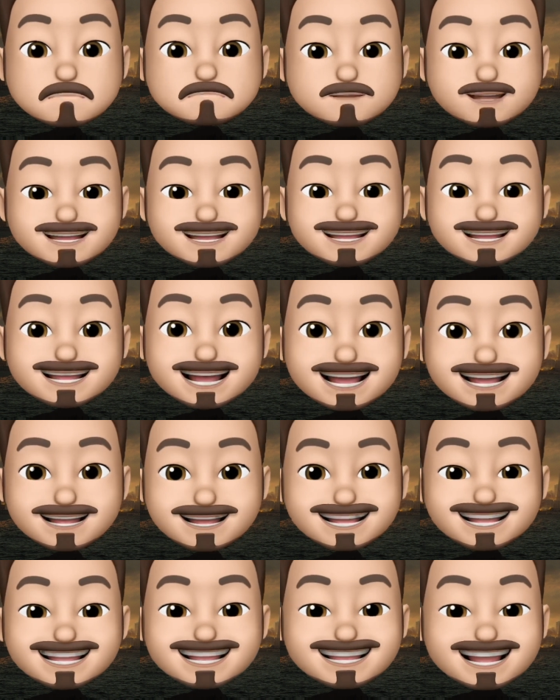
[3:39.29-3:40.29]
but
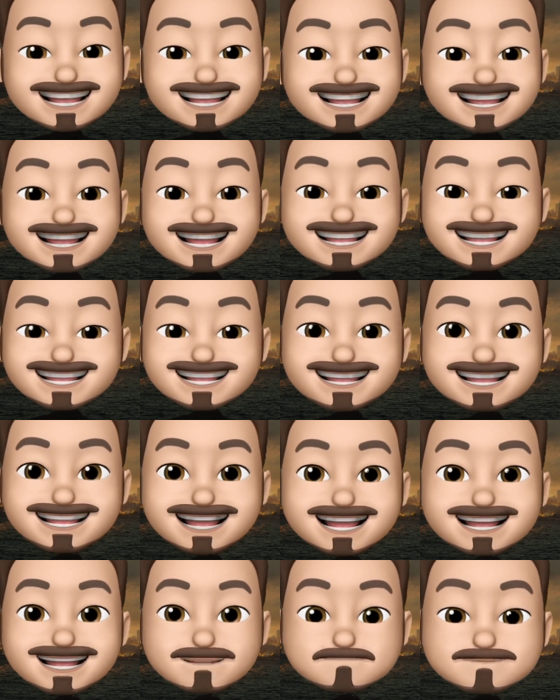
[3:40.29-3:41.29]
the stylistic
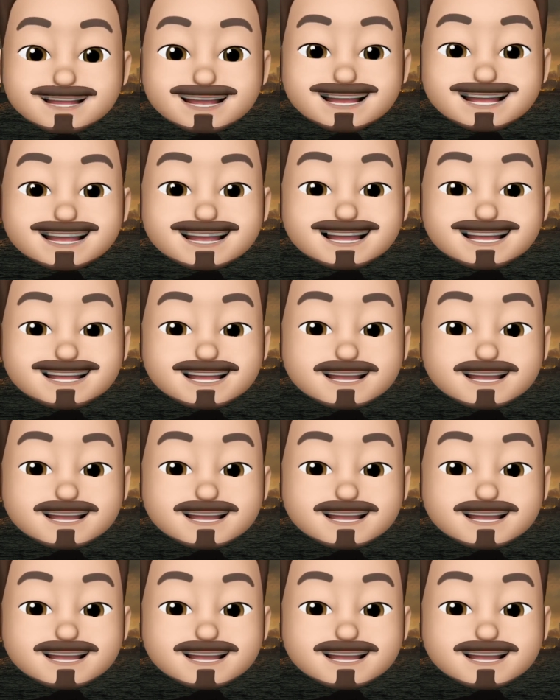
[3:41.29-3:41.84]
sensibilities,